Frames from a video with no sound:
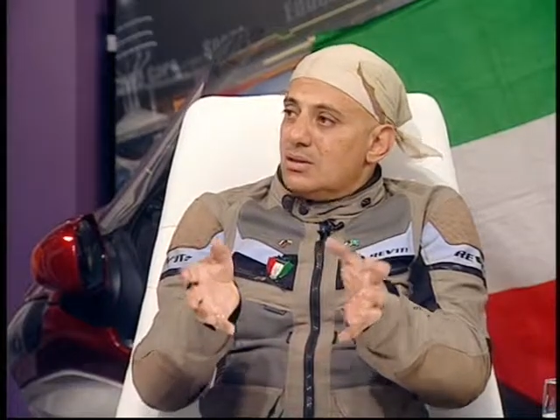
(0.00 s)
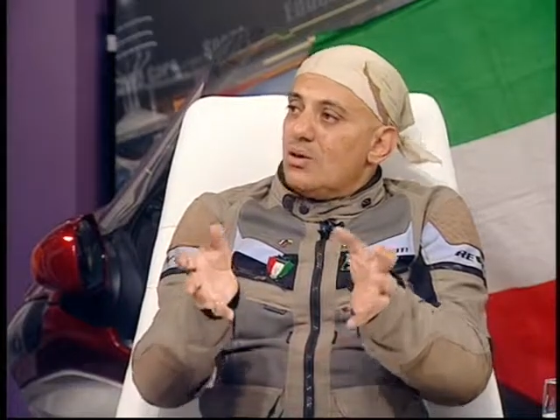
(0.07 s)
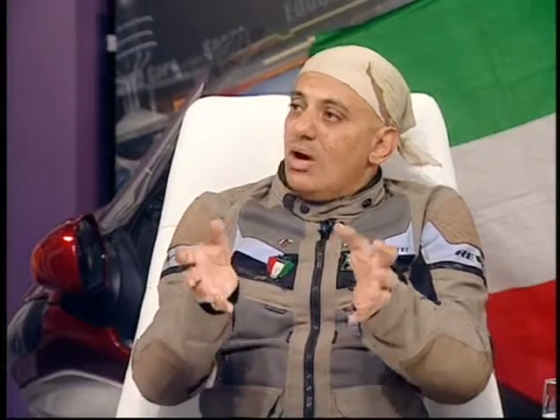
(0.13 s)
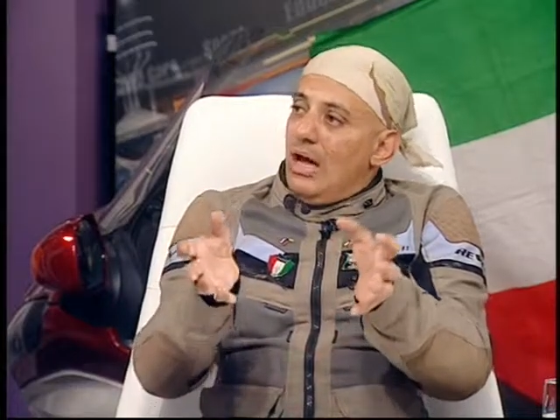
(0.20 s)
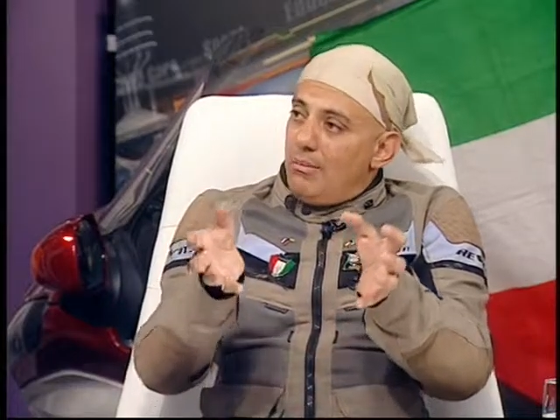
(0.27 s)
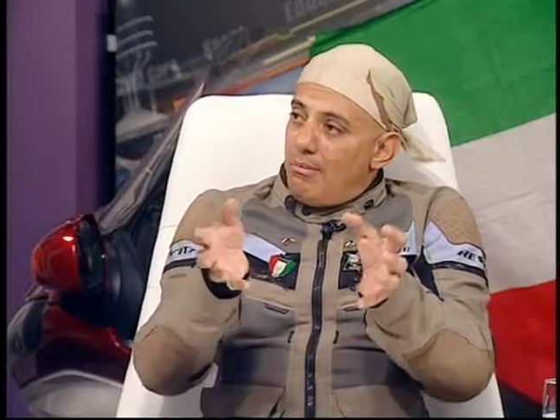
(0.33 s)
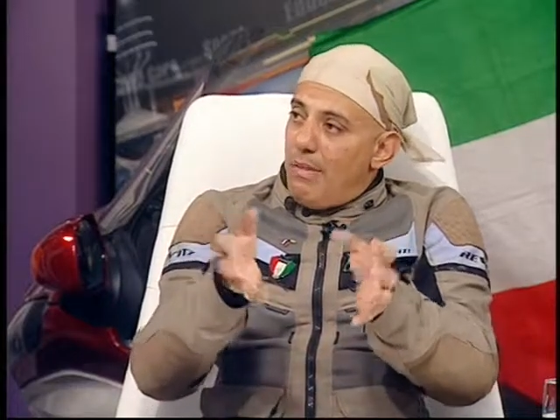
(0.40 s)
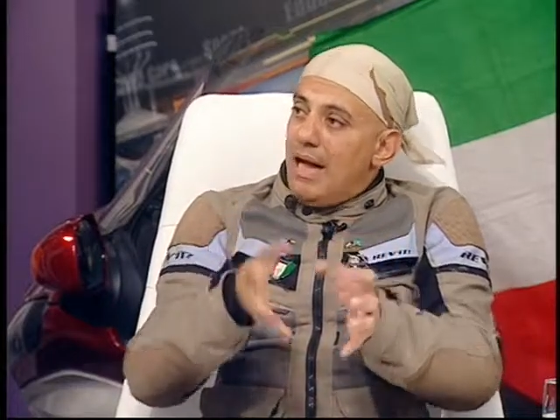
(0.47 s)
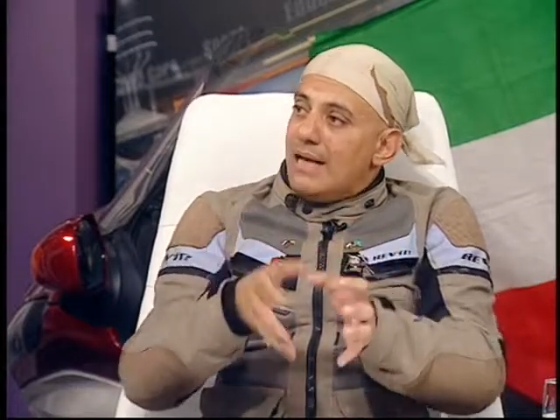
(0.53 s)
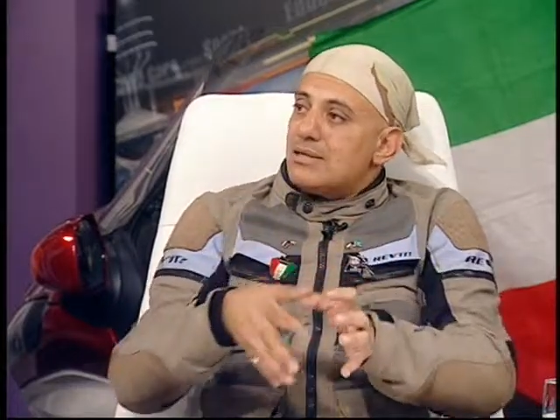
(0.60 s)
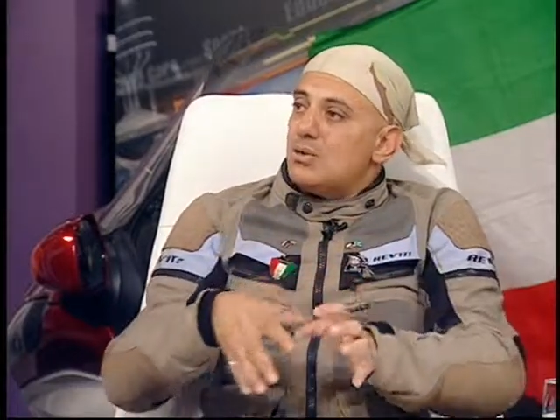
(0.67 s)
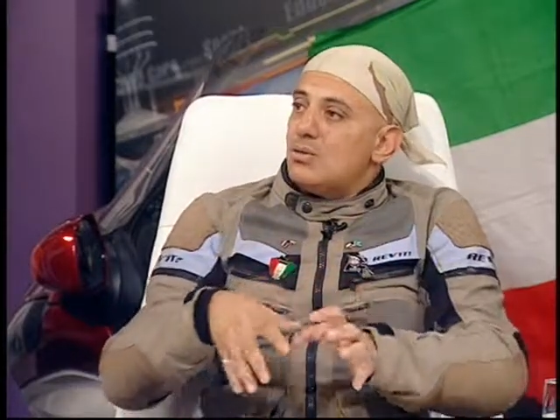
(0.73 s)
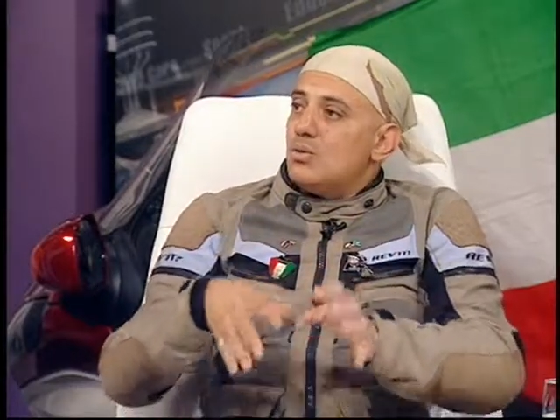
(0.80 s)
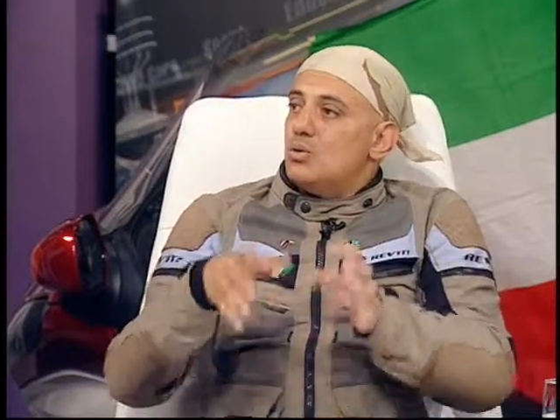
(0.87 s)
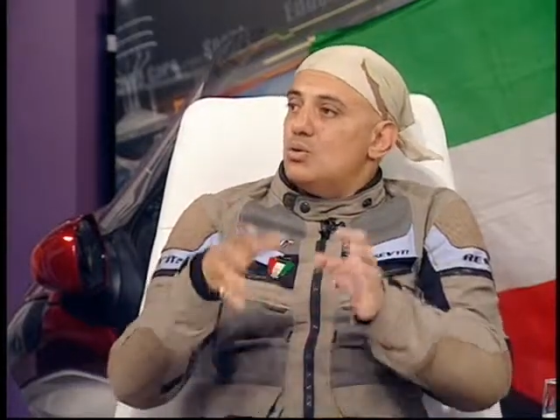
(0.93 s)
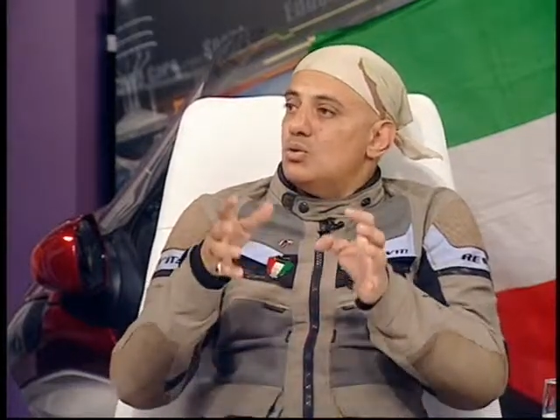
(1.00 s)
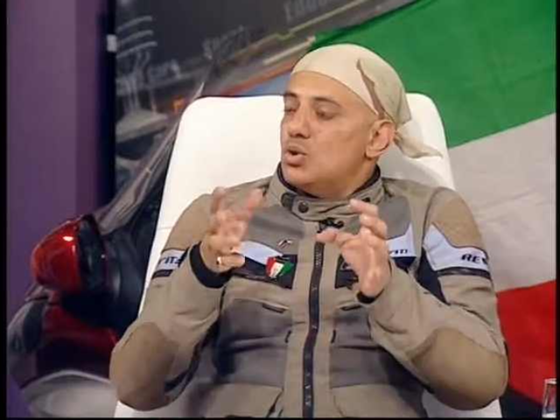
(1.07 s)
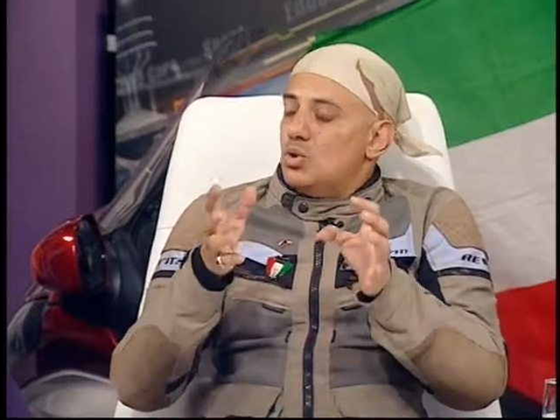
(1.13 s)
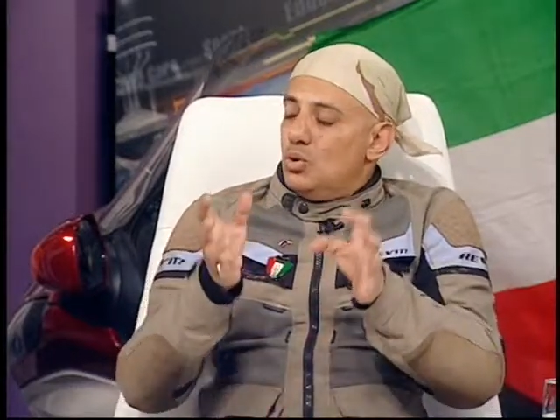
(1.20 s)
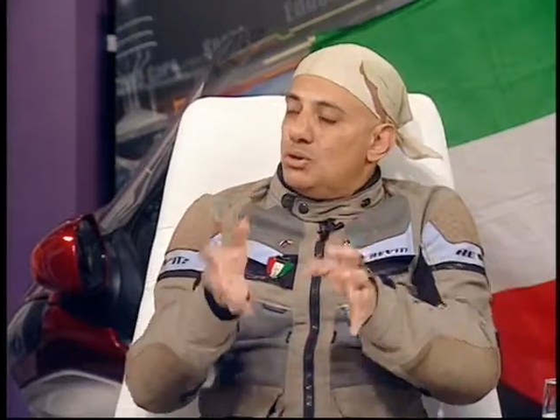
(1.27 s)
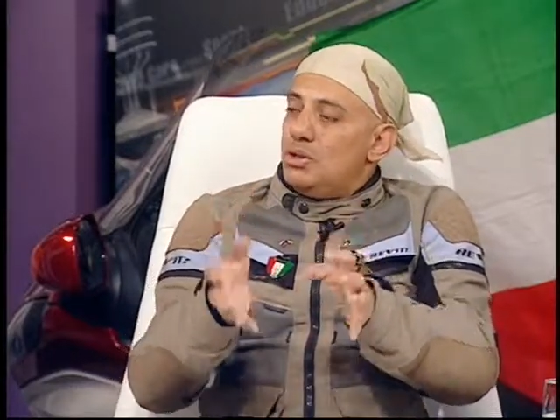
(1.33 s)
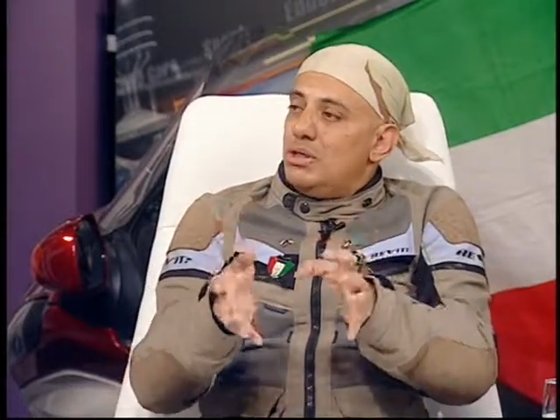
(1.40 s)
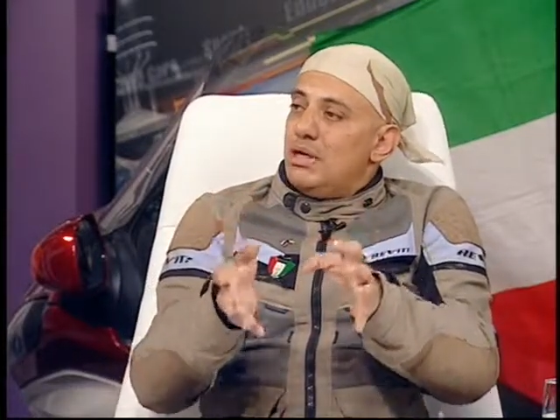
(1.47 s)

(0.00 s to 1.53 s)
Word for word: so I passed through Saudi